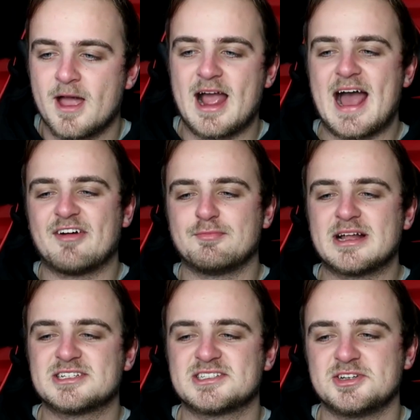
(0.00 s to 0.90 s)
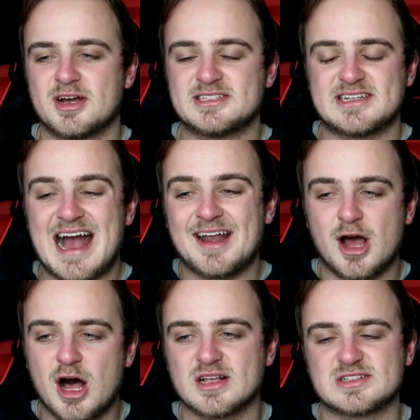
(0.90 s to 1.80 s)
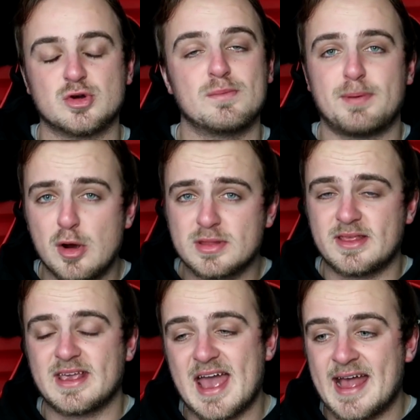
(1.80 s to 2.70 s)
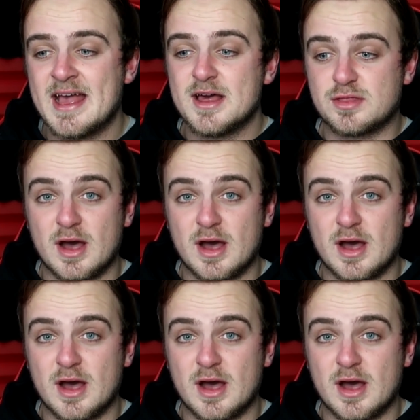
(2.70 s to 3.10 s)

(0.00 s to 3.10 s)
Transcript: I have Manchester United and Arsenal both to get